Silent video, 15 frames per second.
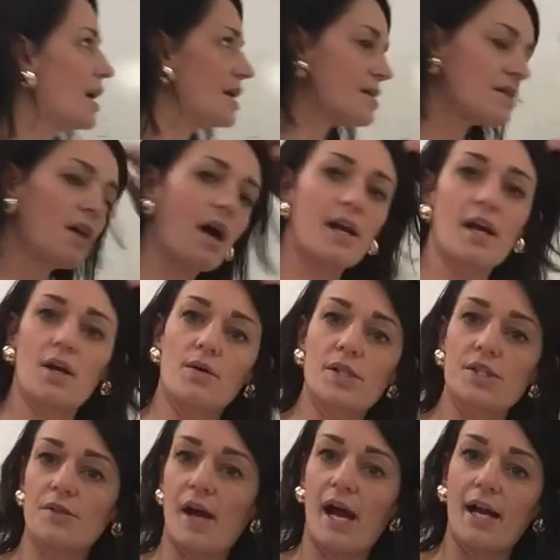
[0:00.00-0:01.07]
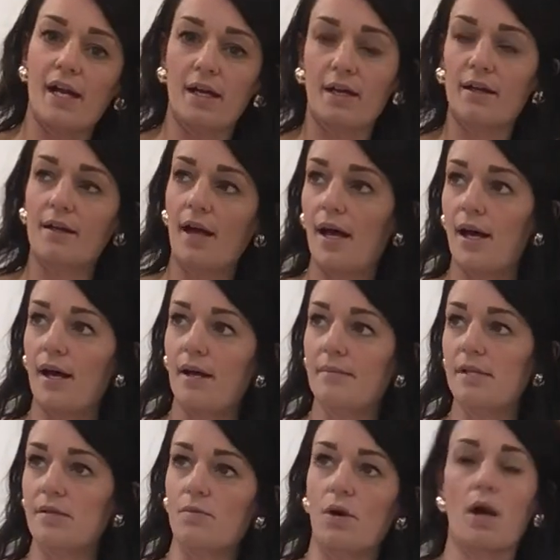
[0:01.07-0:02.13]
it's not a quadratic,
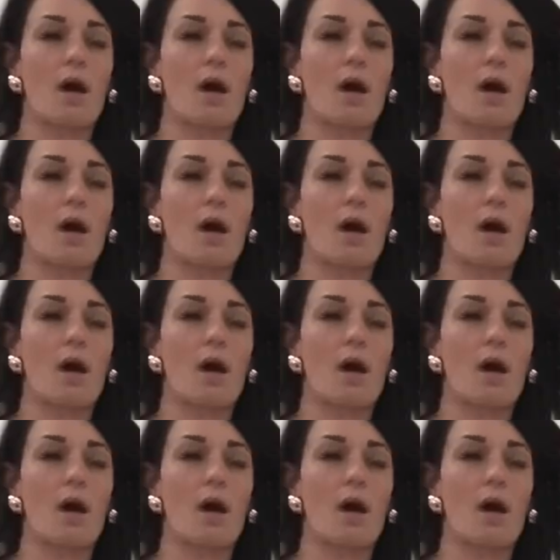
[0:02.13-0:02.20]
it's more